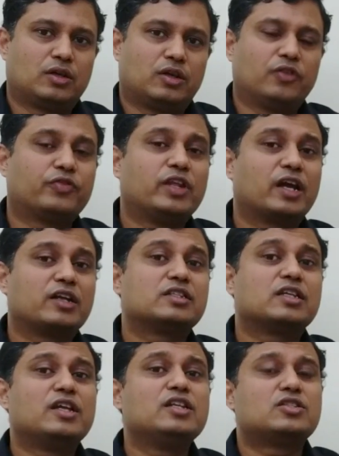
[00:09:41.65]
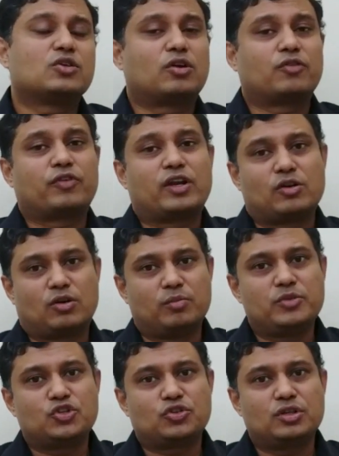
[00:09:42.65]
If there is any sort of an
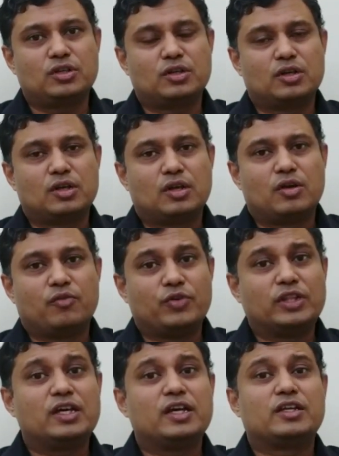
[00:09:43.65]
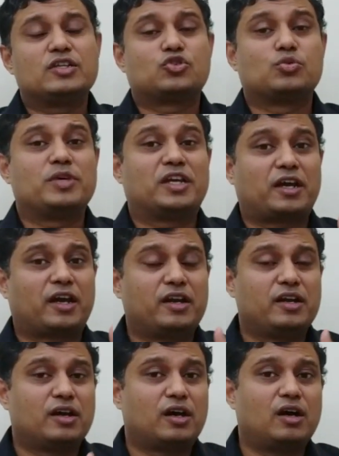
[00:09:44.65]
omission, whether it is to be
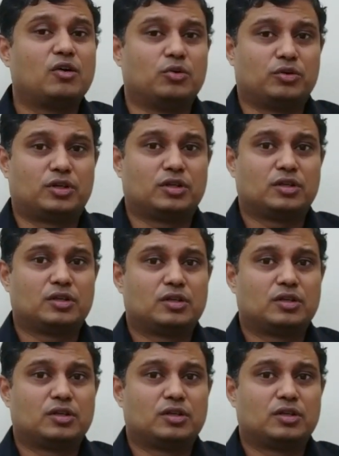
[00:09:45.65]
carried out